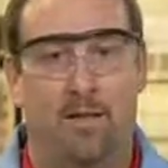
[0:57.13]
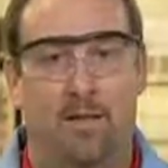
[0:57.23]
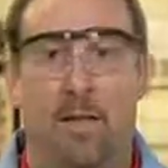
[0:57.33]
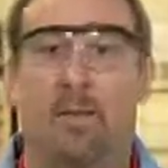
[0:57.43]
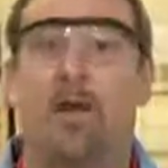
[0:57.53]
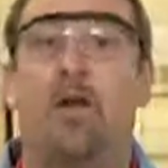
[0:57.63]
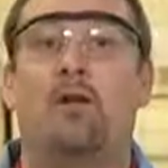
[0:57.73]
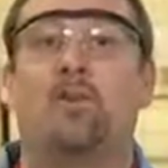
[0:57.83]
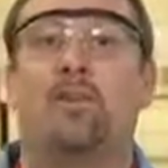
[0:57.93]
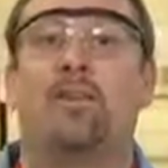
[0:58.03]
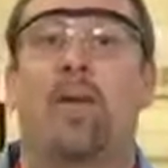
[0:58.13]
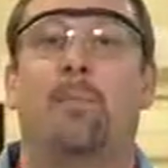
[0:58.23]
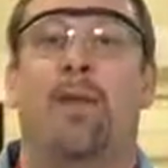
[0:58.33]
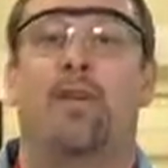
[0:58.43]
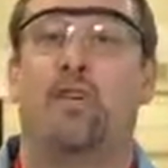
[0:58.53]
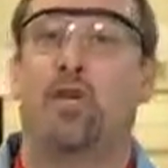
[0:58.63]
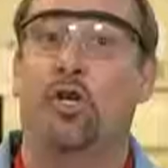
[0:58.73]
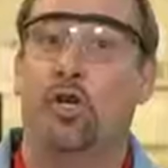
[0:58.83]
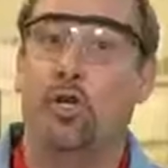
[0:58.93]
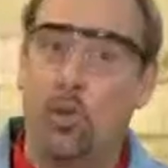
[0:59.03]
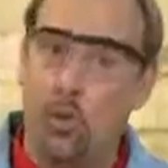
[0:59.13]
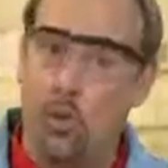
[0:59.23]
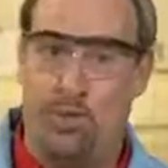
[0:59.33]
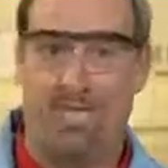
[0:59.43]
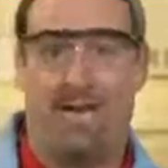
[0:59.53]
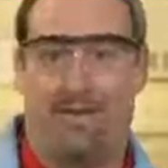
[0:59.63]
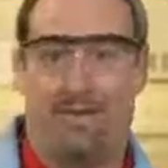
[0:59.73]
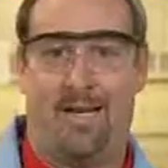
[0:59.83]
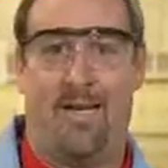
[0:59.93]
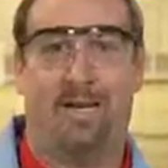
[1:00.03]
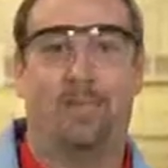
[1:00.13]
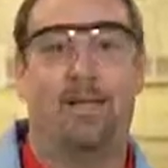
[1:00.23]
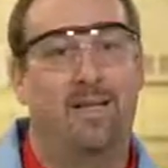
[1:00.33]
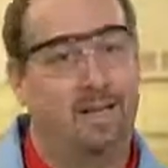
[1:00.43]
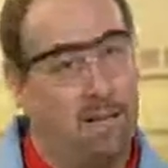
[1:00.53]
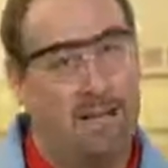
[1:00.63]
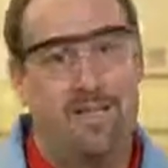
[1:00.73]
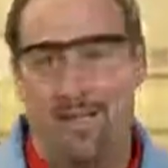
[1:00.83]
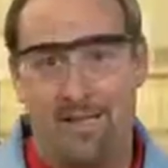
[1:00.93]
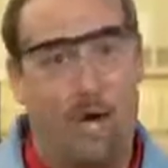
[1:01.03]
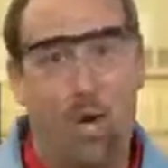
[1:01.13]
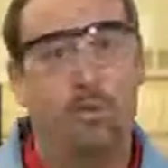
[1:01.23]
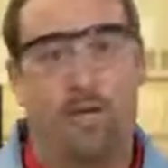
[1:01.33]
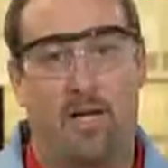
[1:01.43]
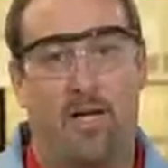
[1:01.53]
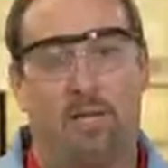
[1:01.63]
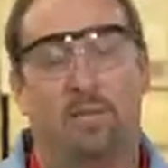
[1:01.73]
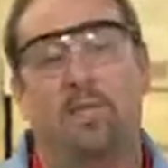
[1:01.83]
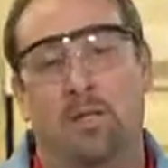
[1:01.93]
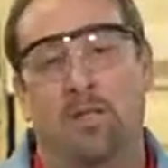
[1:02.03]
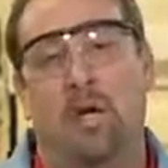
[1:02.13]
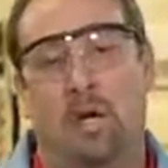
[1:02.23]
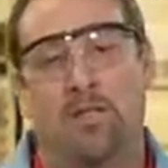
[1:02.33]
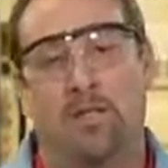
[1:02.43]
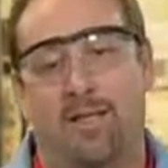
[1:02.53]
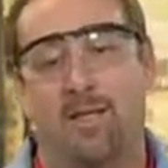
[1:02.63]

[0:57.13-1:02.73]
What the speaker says: Semi-volatile contamination can ooze down the column and basically coat the column, causing the